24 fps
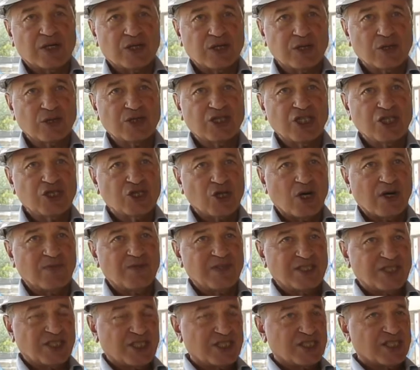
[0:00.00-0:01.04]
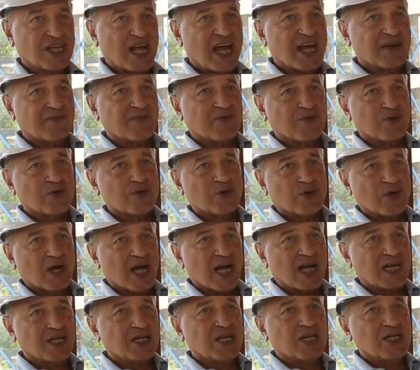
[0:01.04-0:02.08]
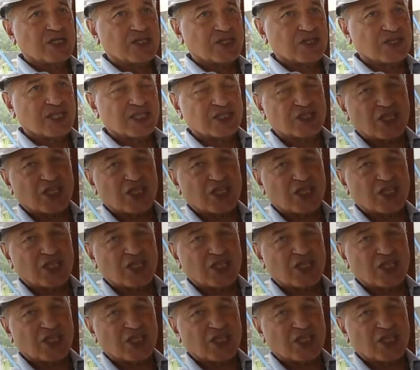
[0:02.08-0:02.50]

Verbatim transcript: clergy's offices and further on to the